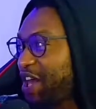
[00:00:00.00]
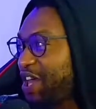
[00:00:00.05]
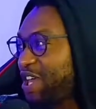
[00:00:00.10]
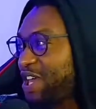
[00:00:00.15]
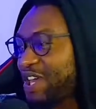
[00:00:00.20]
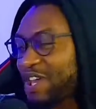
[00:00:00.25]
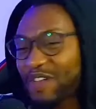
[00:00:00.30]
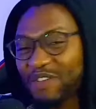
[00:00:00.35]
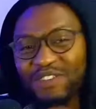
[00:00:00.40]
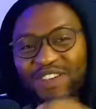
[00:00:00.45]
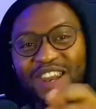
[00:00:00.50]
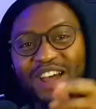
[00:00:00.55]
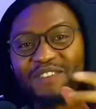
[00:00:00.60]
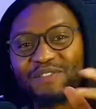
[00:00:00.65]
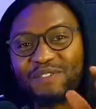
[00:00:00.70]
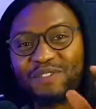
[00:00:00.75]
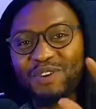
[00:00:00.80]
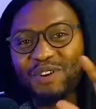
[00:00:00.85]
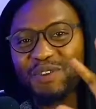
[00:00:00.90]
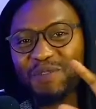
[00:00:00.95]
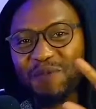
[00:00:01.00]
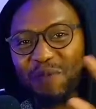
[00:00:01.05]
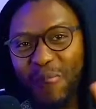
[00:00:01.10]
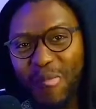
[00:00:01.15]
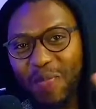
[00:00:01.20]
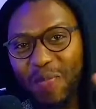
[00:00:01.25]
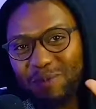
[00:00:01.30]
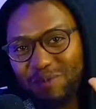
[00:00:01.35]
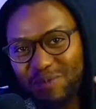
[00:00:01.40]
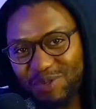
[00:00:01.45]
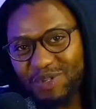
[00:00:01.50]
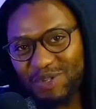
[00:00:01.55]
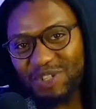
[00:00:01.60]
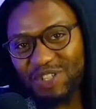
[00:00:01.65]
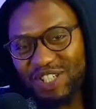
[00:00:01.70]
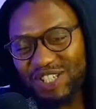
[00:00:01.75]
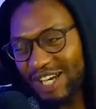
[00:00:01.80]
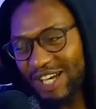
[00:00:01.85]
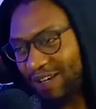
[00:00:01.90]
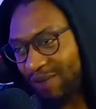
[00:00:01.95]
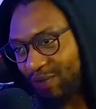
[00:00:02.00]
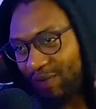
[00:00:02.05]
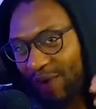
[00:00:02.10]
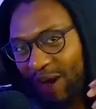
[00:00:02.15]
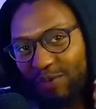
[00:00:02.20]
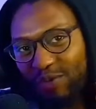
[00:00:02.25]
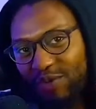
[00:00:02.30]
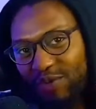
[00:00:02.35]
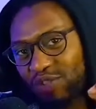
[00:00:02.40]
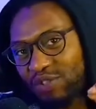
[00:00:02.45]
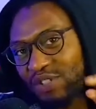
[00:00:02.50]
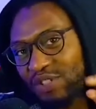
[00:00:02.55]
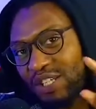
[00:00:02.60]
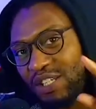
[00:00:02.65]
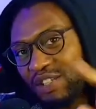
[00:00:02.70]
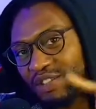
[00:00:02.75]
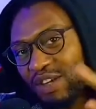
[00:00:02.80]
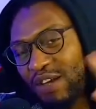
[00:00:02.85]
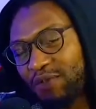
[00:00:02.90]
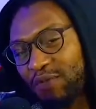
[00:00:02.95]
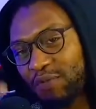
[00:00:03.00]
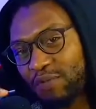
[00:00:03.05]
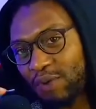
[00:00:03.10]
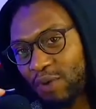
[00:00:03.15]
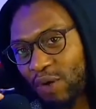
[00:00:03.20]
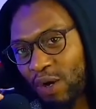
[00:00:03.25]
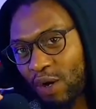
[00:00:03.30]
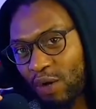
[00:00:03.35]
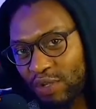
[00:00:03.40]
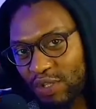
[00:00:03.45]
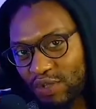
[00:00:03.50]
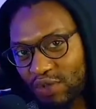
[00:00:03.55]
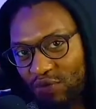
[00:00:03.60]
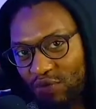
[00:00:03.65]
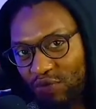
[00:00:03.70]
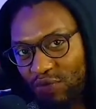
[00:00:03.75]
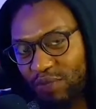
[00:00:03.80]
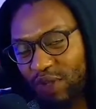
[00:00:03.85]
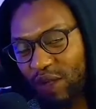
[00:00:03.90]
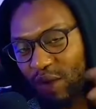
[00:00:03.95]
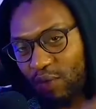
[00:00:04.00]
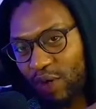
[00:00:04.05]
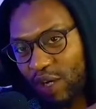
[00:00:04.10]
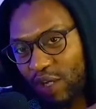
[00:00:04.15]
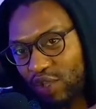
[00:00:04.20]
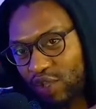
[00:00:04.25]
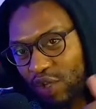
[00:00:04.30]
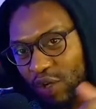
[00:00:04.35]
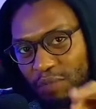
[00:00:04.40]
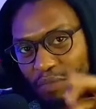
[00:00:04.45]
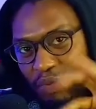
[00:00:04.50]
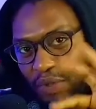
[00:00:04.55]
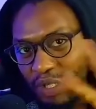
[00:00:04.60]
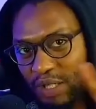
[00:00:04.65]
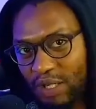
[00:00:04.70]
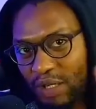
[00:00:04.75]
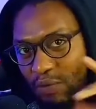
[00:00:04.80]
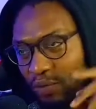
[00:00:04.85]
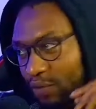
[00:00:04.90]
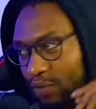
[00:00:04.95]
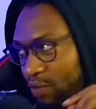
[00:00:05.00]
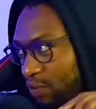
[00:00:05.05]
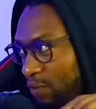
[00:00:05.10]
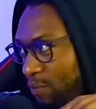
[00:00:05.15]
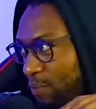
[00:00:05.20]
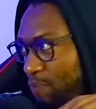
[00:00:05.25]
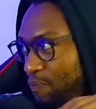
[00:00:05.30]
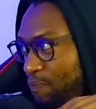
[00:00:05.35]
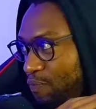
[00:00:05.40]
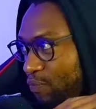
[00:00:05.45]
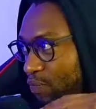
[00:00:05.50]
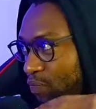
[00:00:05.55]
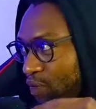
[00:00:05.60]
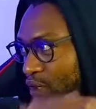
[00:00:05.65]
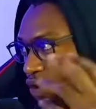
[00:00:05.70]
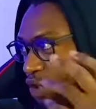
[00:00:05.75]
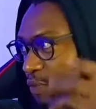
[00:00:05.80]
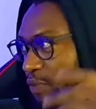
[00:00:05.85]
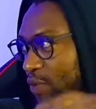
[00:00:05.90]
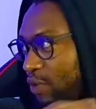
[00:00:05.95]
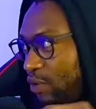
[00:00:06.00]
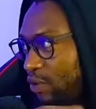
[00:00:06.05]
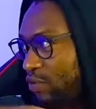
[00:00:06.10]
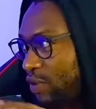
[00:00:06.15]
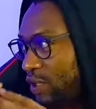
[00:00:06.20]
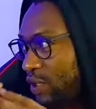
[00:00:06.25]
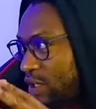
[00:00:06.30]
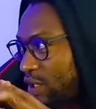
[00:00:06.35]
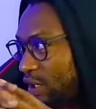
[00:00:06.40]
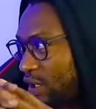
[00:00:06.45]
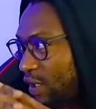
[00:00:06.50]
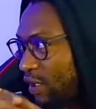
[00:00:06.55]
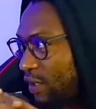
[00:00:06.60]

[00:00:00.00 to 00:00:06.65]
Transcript: even AFCON, Mojo the chat, why would the try to figure out his Zoom? They way jump in, there we go. The topic will really start.